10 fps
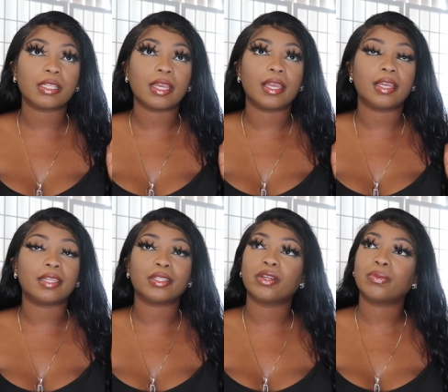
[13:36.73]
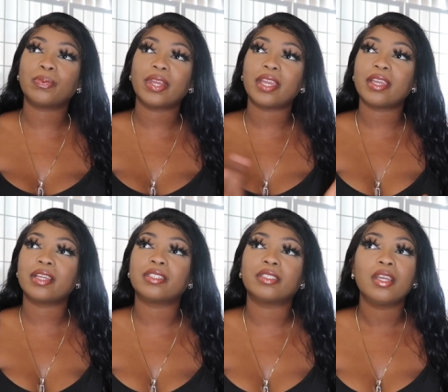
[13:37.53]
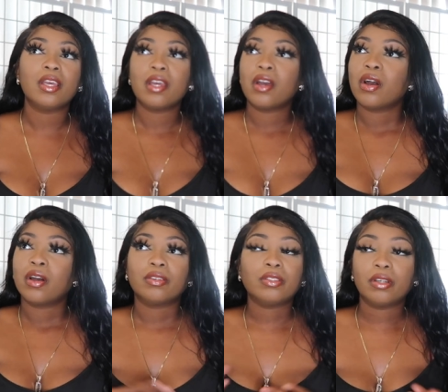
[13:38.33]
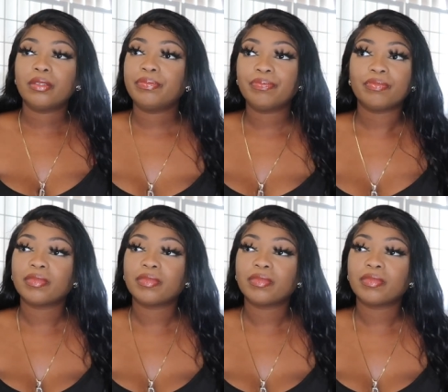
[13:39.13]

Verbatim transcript: And, you know, pray and, you know